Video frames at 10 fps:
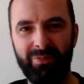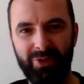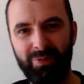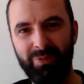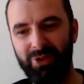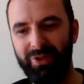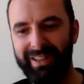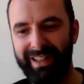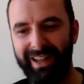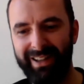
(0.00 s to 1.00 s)
You were
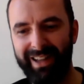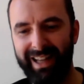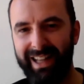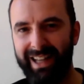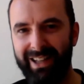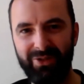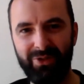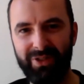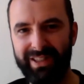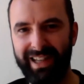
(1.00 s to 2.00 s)
doing that, and then you
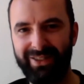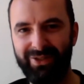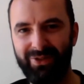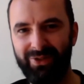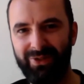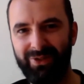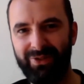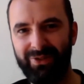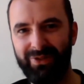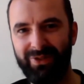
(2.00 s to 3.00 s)
decided
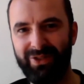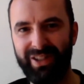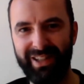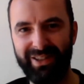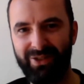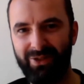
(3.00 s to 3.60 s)
to change